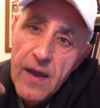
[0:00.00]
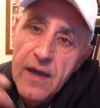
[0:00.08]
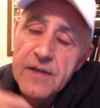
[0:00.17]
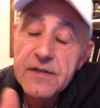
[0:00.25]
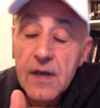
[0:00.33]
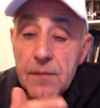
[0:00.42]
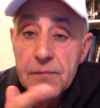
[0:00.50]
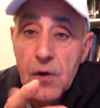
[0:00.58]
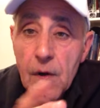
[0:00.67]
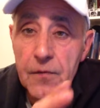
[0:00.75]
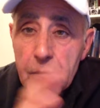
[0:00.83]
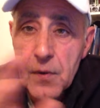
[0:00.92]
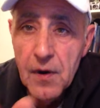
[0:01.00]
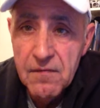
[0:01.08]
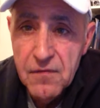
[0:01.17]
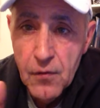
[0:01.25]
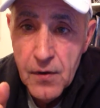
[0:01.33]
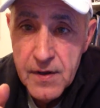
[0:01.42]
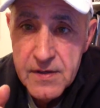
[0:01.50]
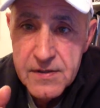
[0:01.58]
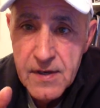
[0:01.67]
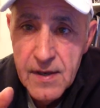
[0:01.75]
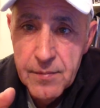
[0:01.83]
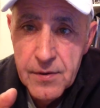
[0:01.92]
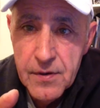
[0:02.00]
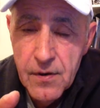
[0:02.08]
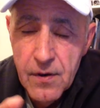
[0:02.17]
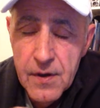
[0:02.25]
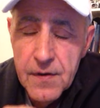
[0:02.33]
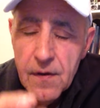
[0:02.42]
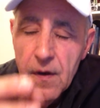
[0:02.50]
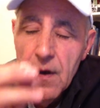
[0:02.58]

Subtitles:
and sometimes when I'm falling asleep at night,